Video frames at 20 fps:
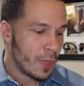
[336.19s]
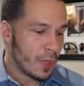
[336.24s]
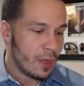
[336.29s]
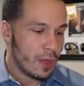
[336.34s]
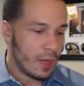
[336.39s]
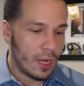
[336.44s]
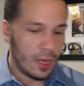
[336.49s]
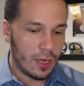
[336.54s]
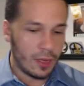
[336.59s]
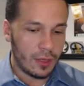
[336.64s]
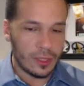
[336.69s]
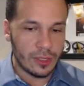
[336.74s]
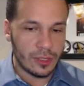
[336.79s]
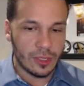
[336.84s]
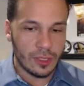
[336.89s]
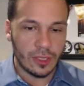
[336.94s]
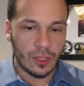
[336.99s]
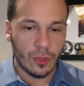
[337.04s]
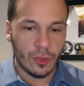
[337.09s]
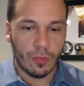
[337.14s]
Uh, there's
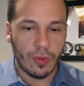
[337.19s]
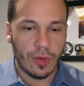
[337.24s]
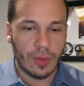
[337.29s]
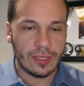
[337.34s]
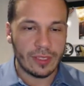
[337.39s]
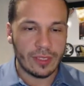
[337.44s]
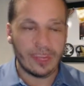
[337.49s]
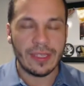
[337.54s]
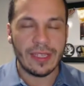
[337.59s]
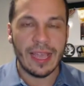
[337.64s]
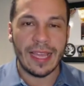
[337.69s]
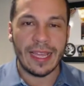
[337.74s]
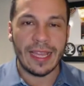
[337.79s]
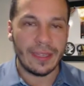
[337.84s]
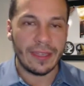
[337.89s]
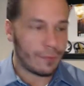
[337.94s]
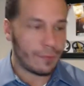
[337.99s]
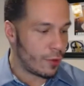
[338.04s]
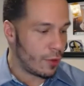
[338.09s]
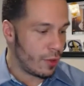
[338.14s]
a little presence to that.
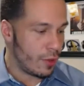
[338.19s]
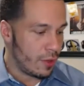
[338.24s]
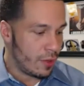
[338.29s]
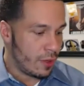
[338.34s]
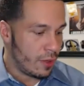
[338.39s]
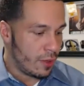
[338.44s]
And for